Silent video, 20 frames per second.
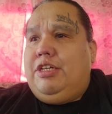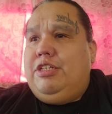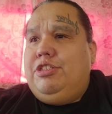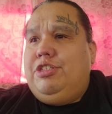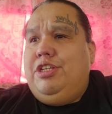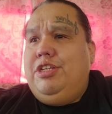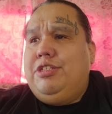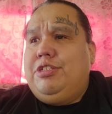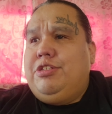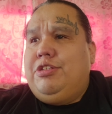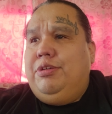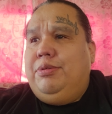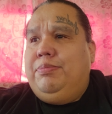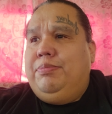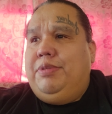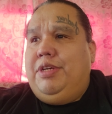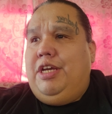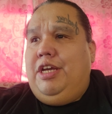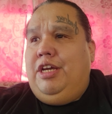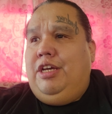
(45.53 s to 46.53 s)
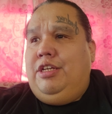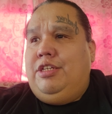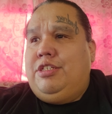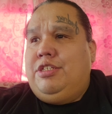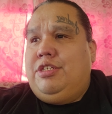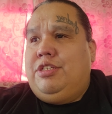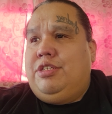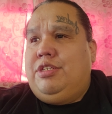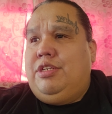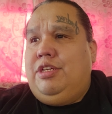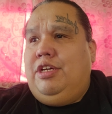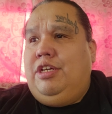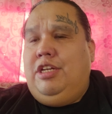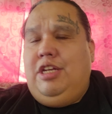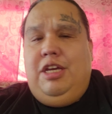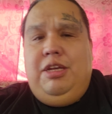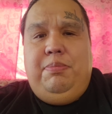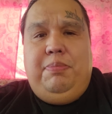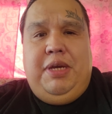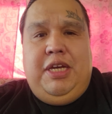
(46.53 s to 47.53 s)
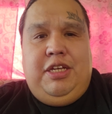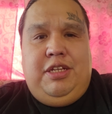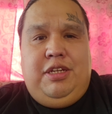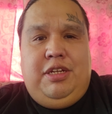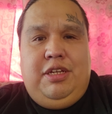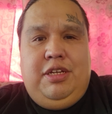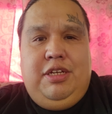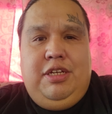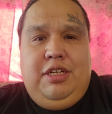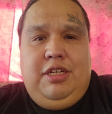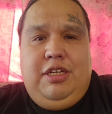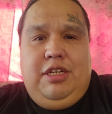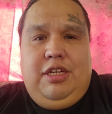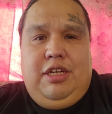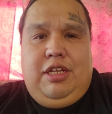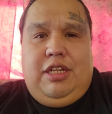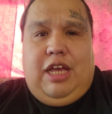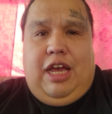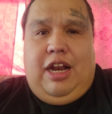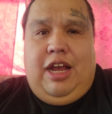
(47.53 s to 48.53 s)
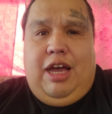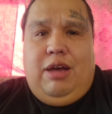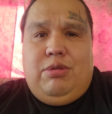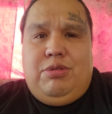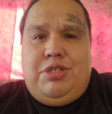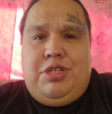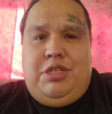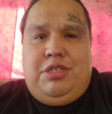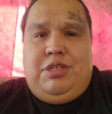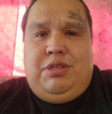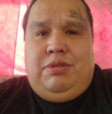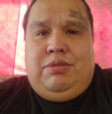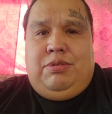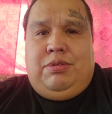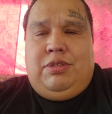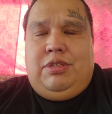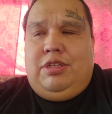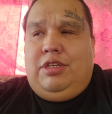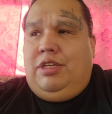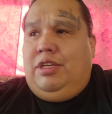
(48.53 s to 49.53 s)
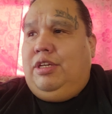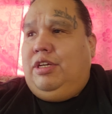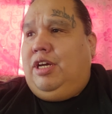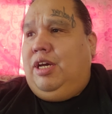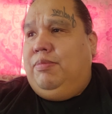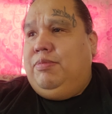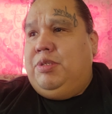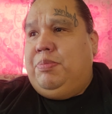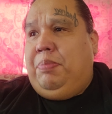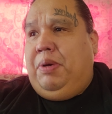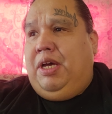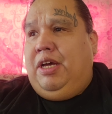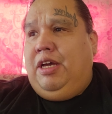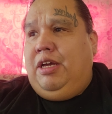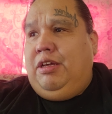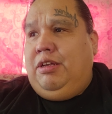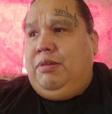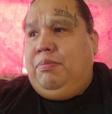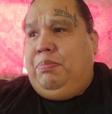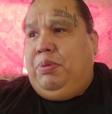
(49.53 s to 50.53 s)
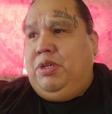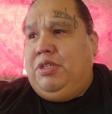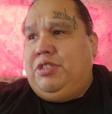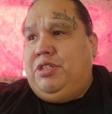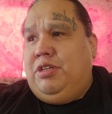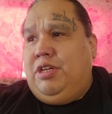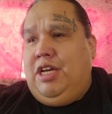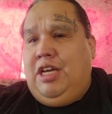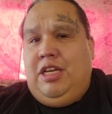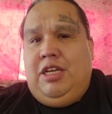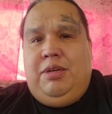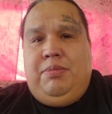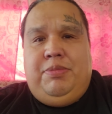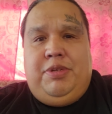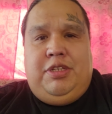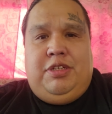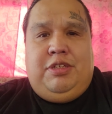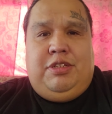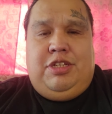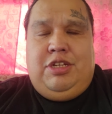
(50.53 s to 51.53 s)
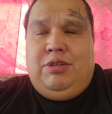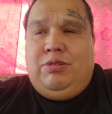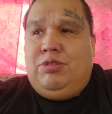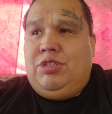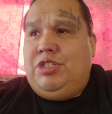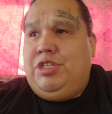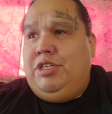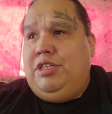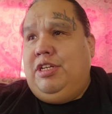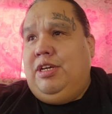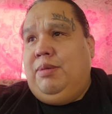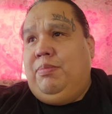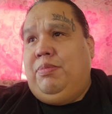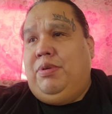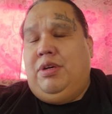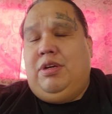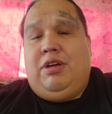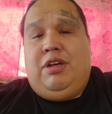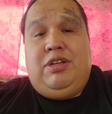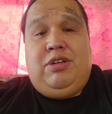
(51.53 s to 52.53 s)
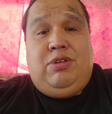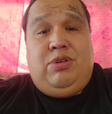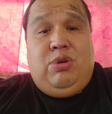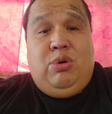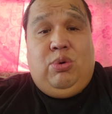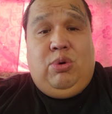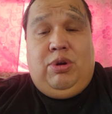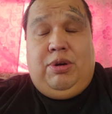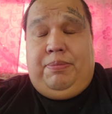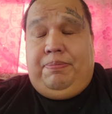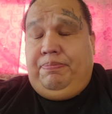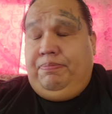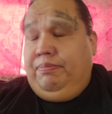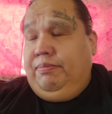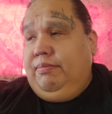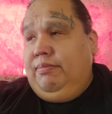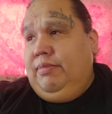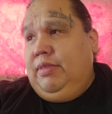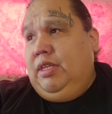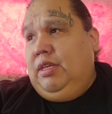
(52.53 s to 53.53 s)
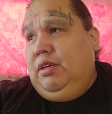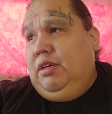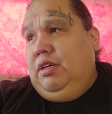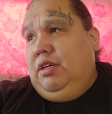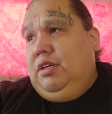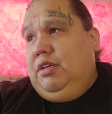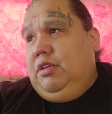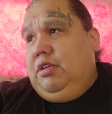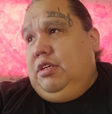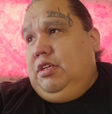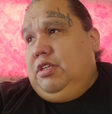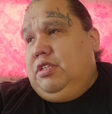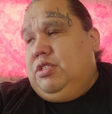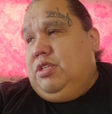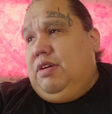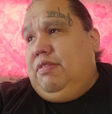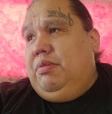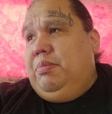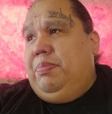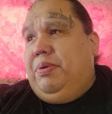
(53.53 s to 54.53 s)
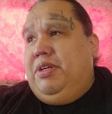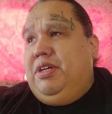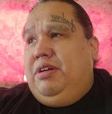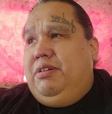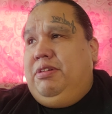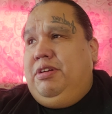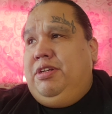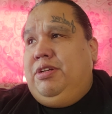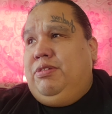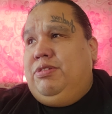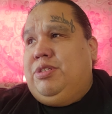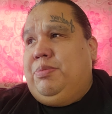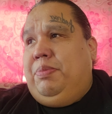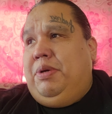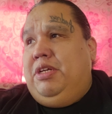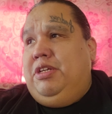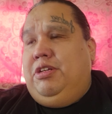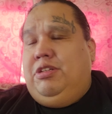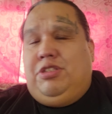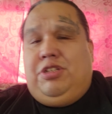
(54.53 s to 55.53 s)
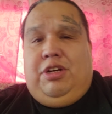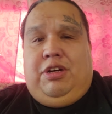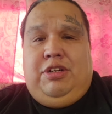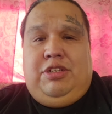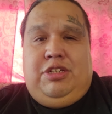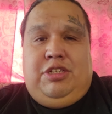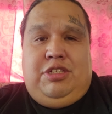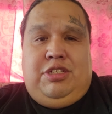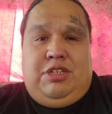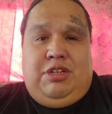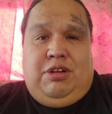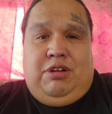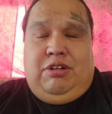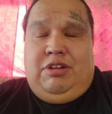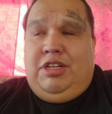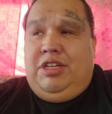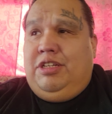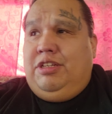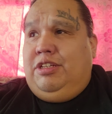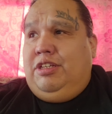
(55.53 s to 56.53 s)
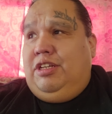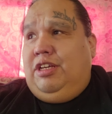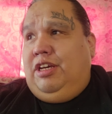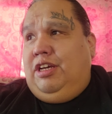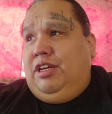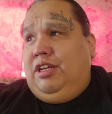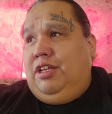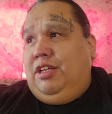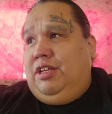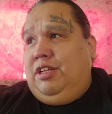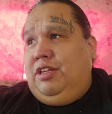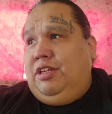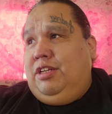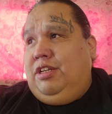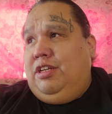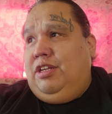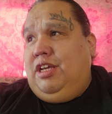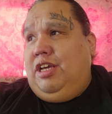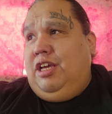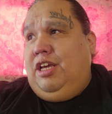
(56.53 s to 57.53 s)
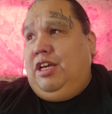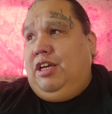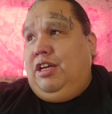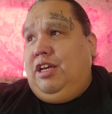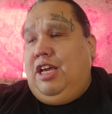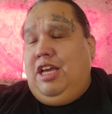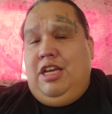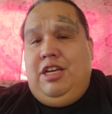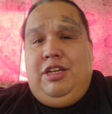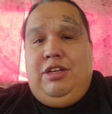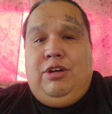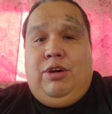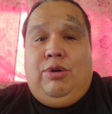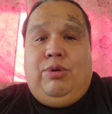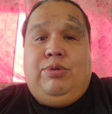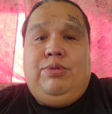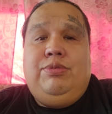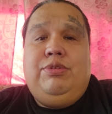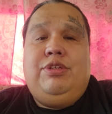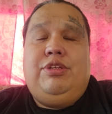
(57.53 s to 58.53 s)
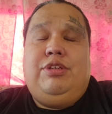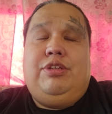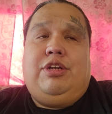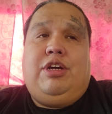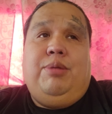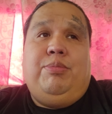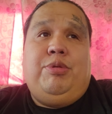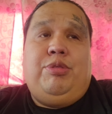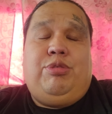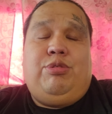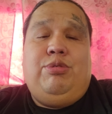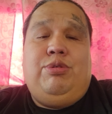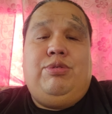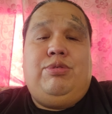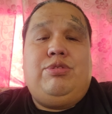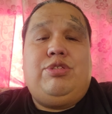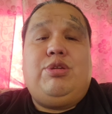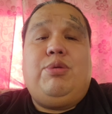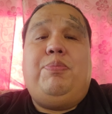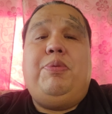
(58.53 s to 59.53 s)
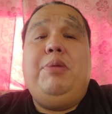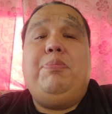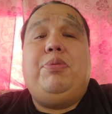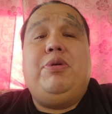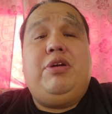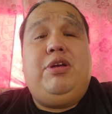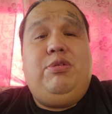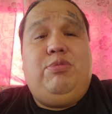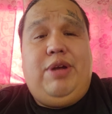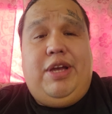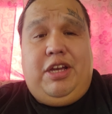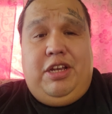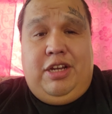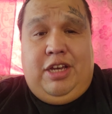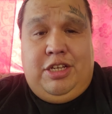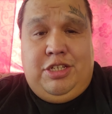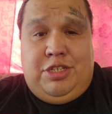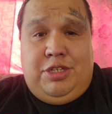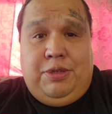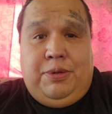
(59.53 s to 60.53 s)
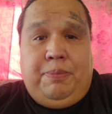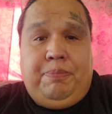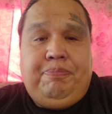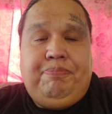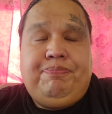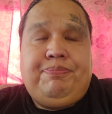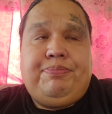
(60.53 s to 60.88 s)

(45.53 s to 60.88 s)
system, it's an inmate that houses you and comes by and puts your name and DOC number on your door. So everybody already knows about your charges. You're already in, in know You're coming through. So people are going to recognize you.